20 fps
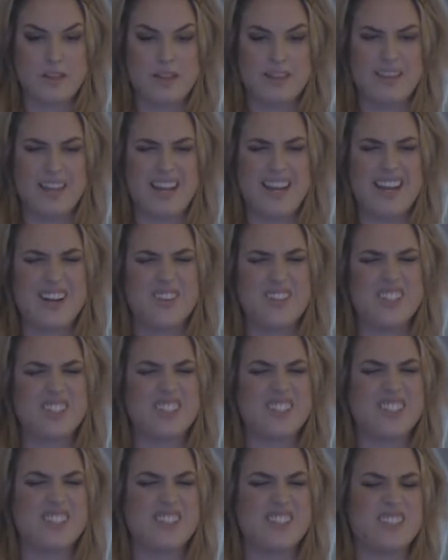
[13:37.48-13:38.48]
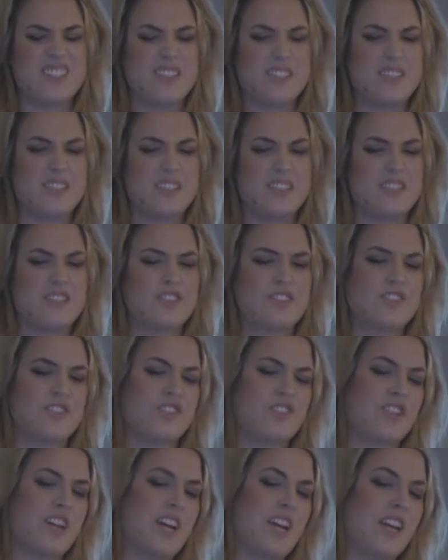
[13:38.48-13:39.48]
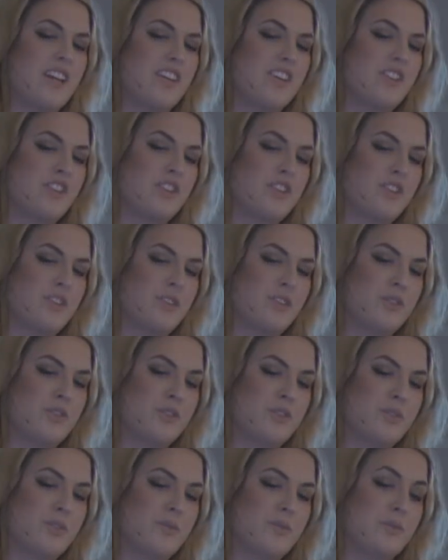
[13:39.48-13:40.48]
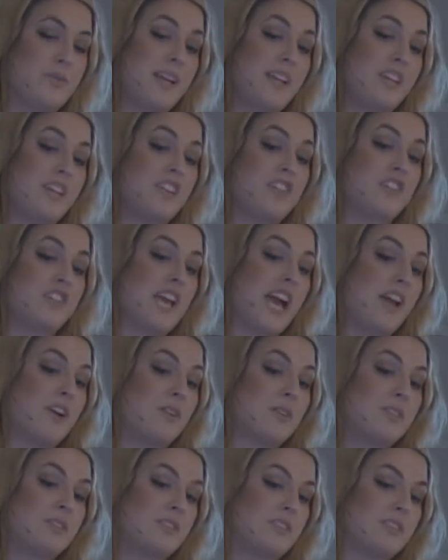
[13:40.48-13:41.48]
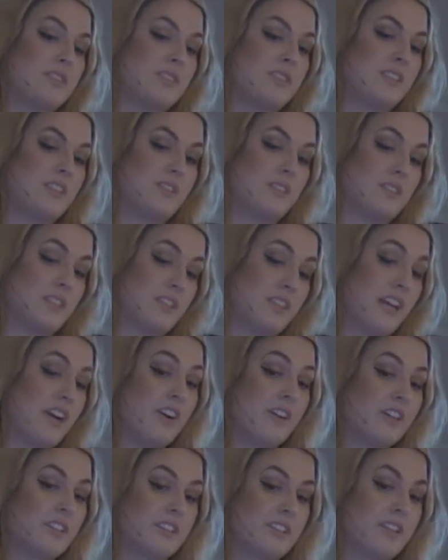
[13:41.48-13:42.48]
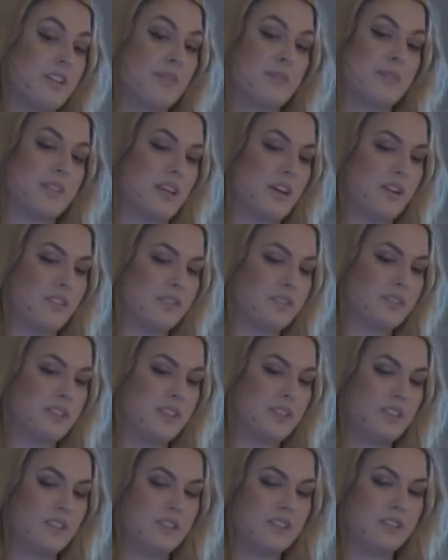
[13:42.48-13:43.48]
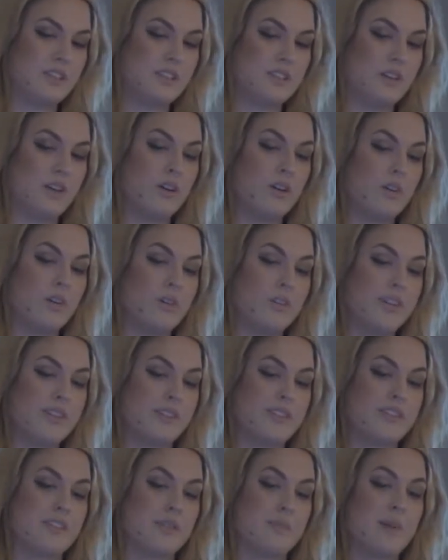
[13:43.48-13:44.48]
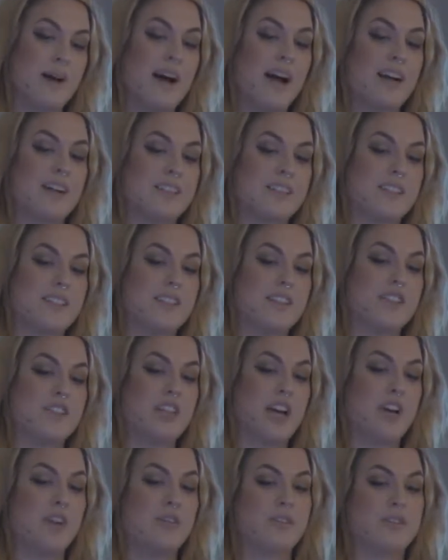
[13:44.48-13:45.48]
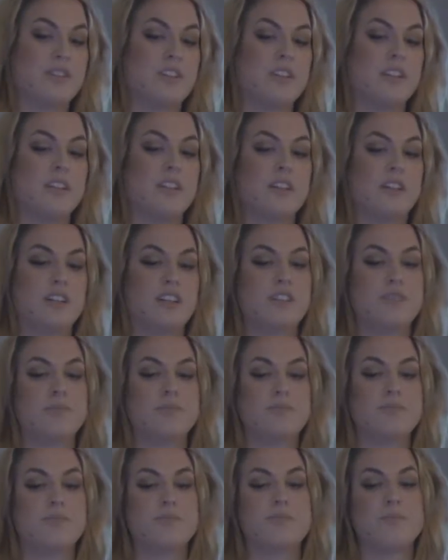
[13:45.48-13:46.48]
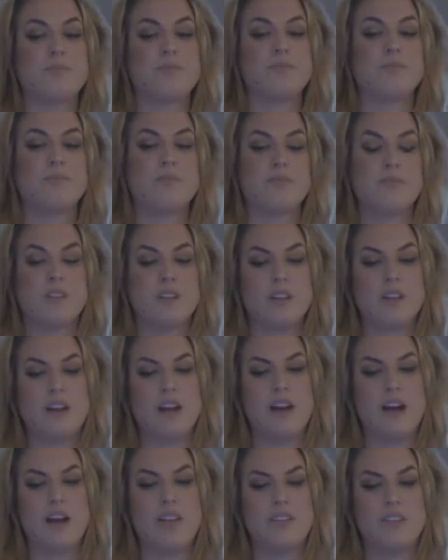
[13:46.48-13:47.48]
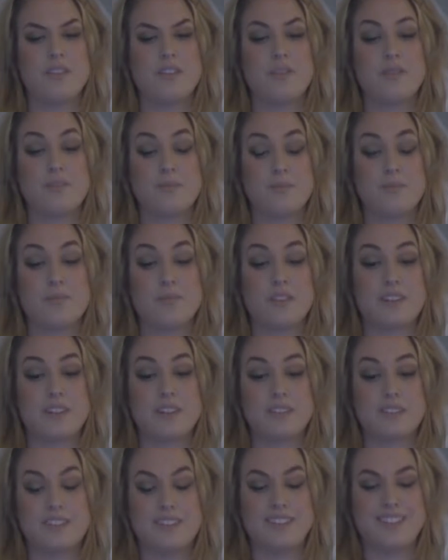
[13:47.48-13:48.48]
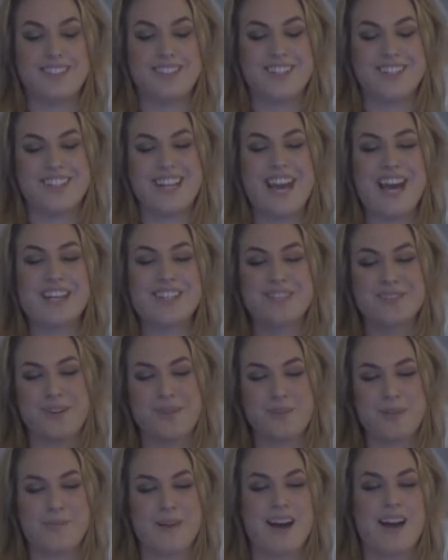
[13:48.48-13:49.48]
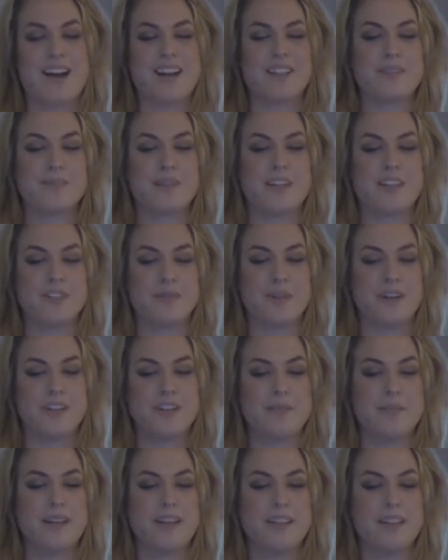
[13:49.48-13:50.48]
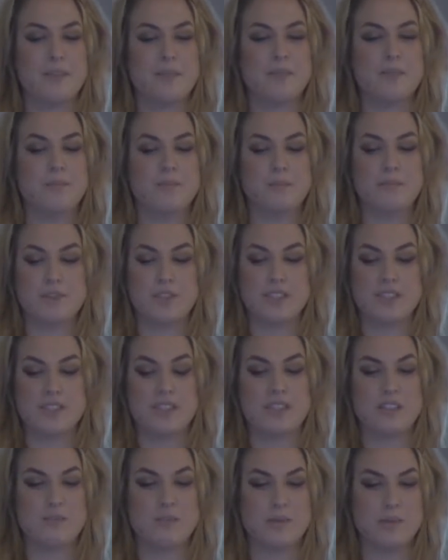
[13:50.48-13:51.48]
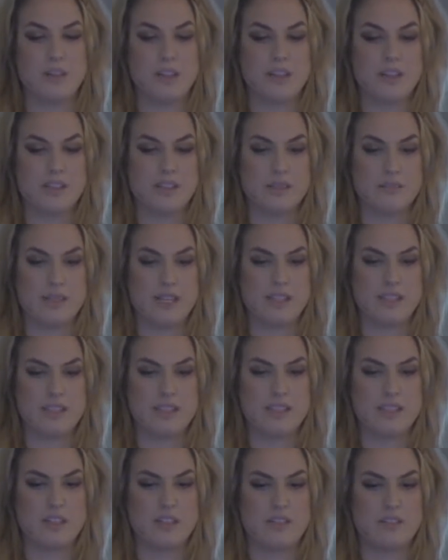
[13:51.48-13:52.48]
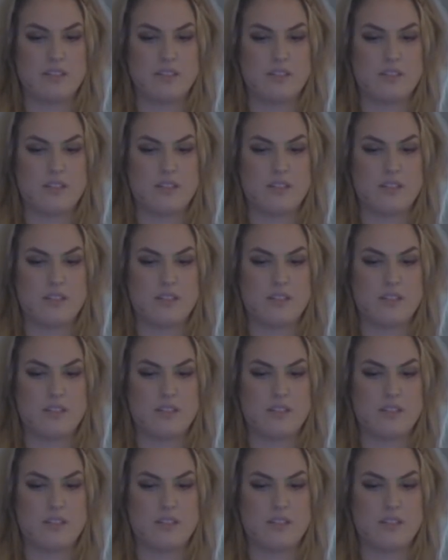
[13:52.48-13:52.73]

And then I was just trying to make these shadows characters in themselves. So this is the box, and these shadows are um, um, they're cast from the box, but I wanted to make them just as important as the box itself.